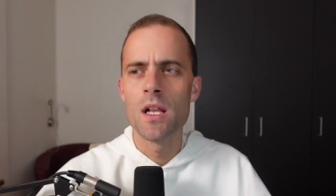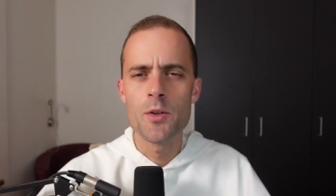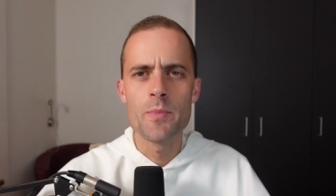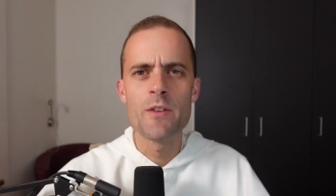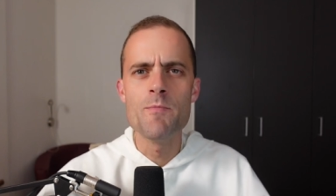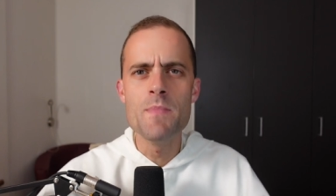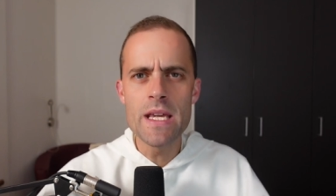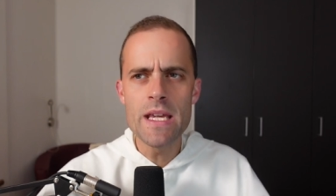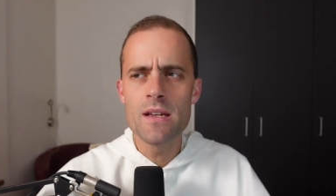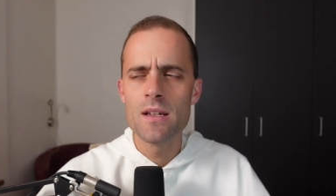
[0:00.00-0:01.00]
a little bit of
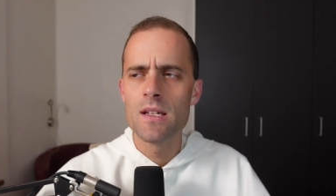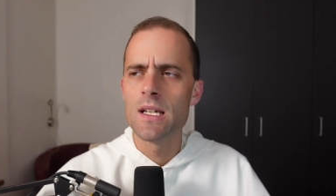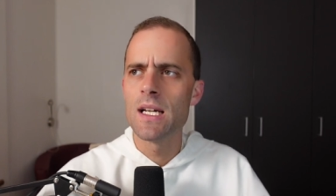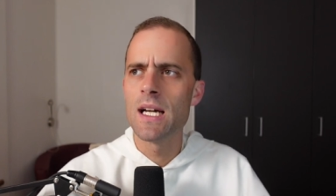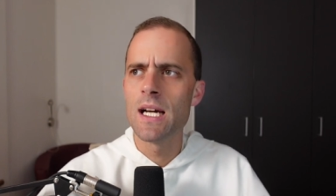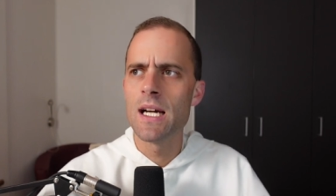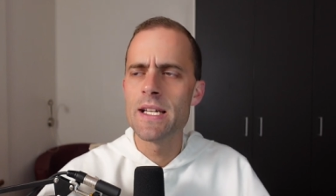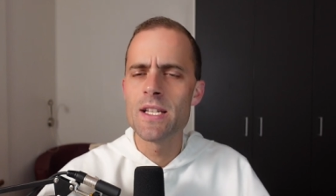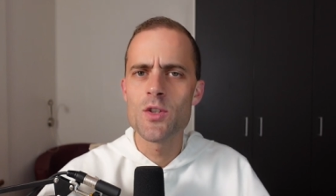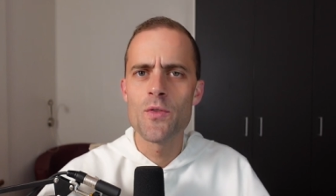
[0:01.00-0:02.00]
me
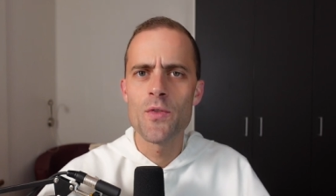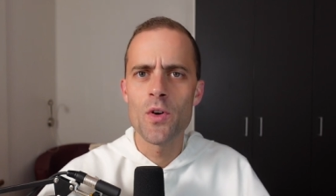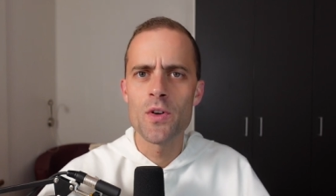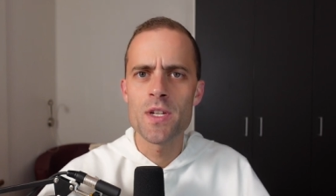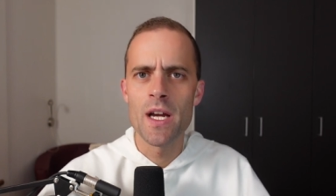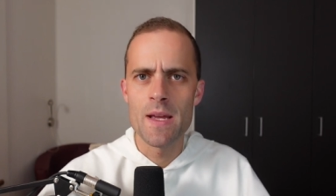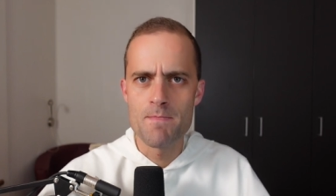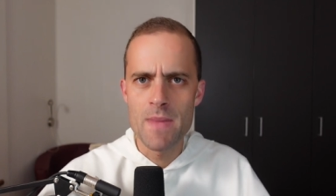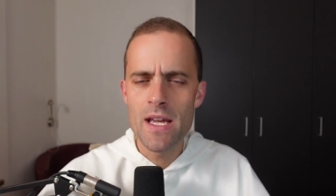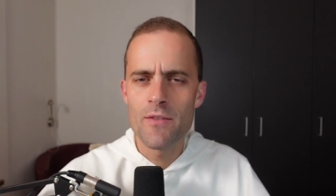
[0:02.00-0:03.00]
uh, insofar as I
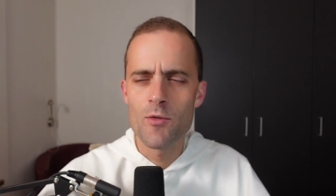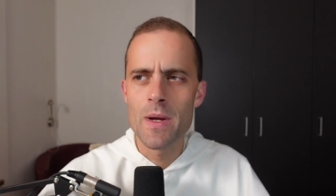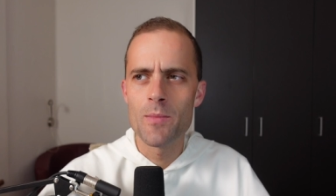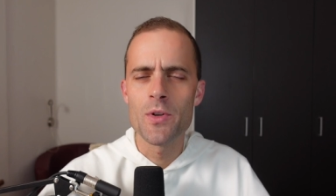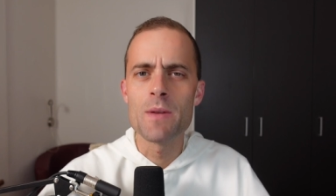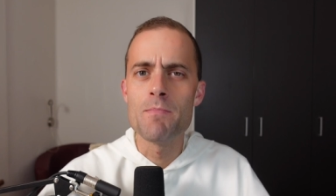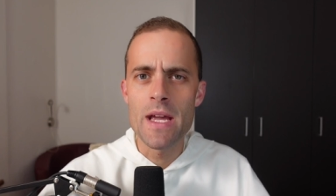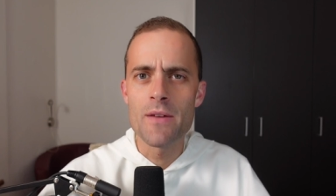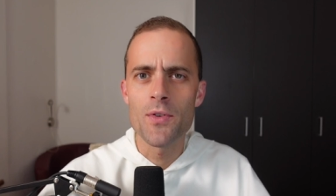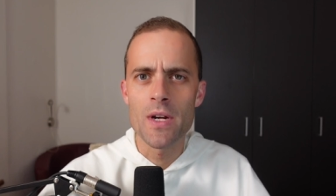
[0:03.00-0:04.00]
may have remembered and
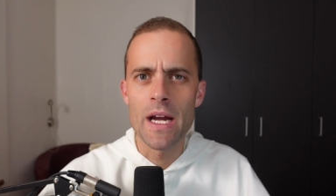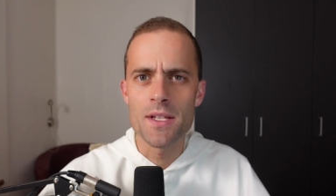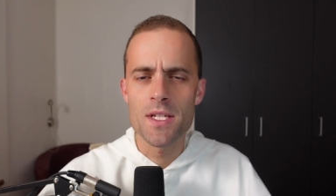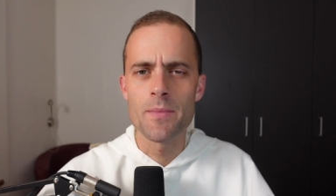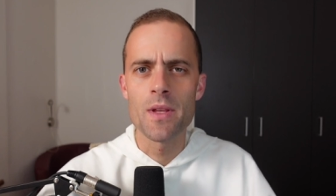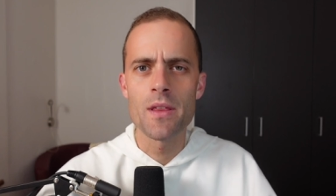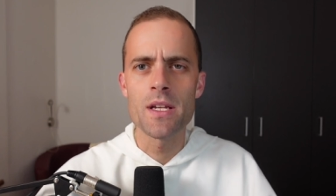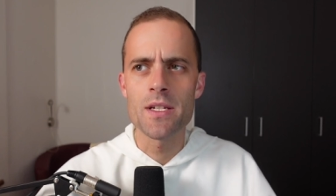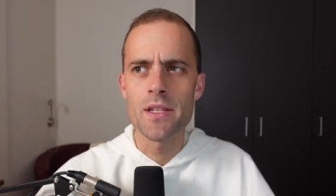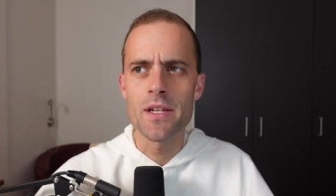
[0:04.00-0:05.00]
may have forgotten some of the
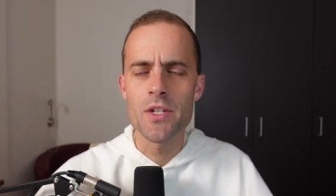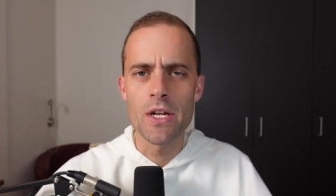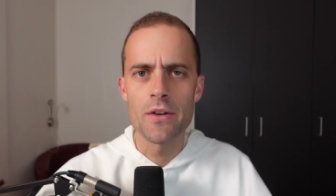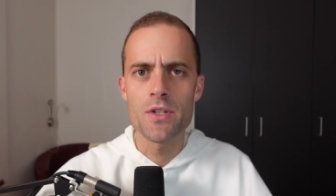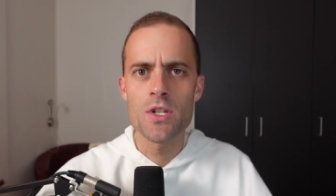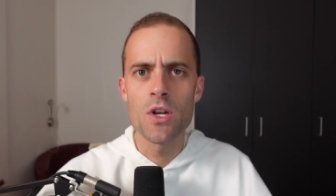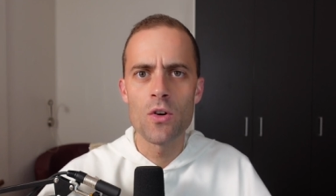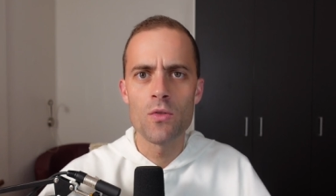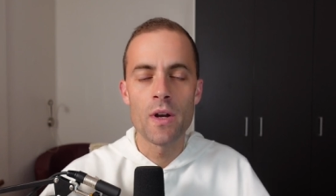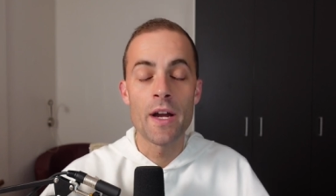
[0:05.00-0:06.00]
things that they shared.
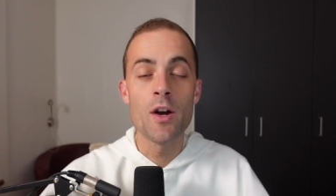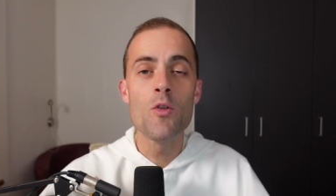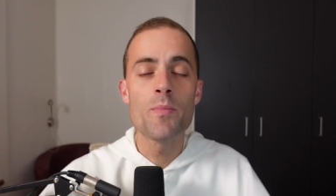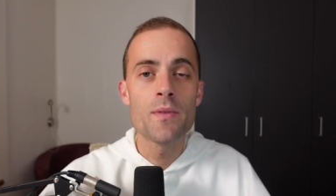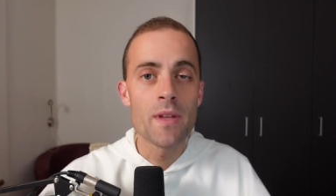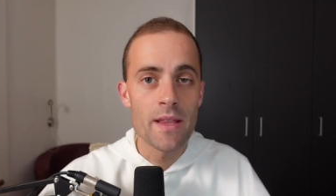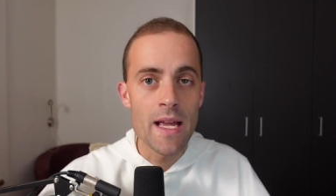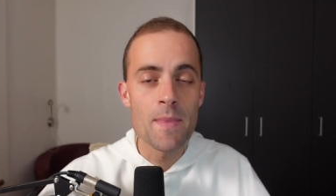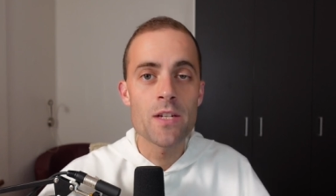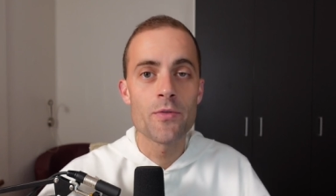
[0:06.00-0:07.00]
So I hope that
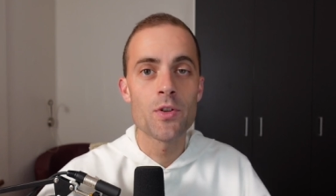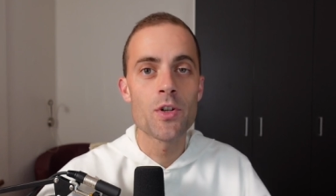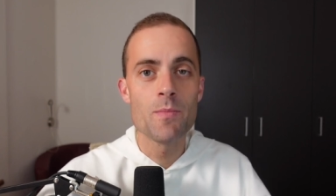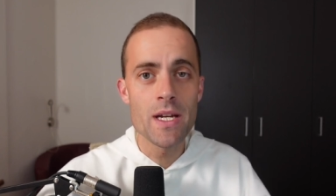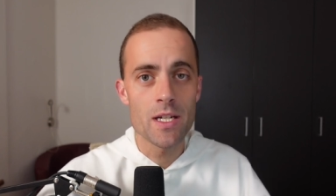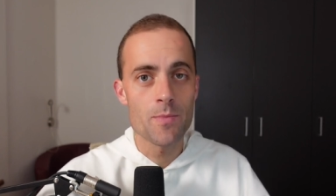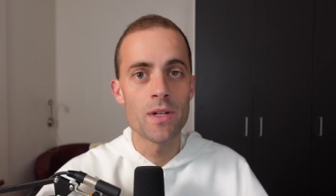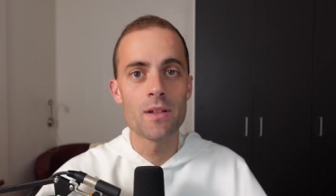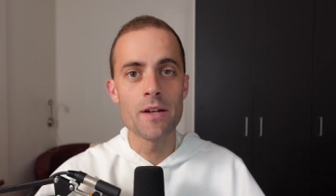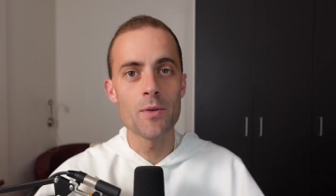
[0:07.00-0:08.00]
that makes for a good mix,
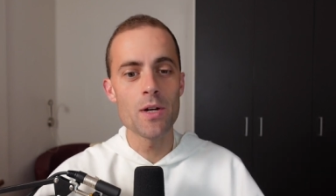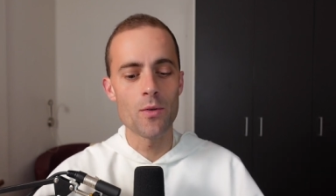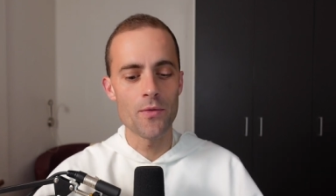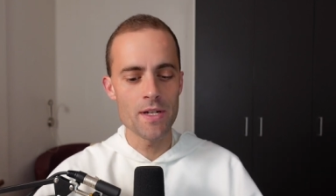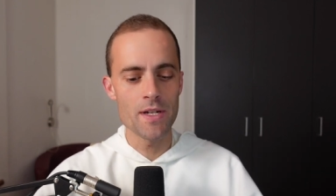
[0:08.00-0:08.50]
but here we go, we'll